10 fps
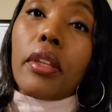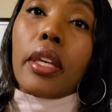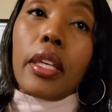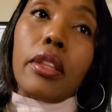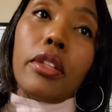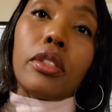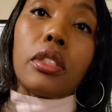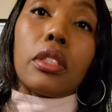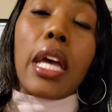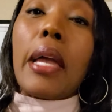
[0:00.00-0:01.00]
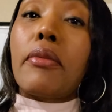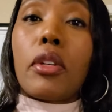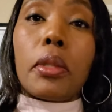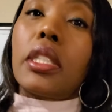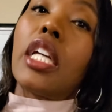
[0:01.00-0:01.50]
and there's a time frame
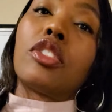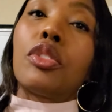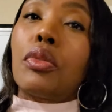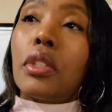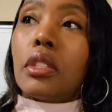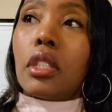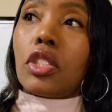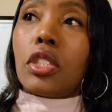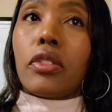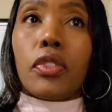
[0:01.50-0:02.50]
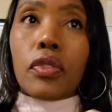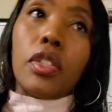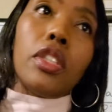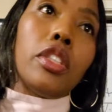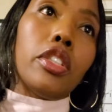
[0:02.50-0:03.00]
attached to it, such as a
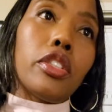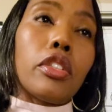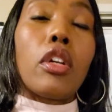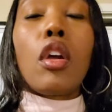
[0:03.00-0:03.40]
15-year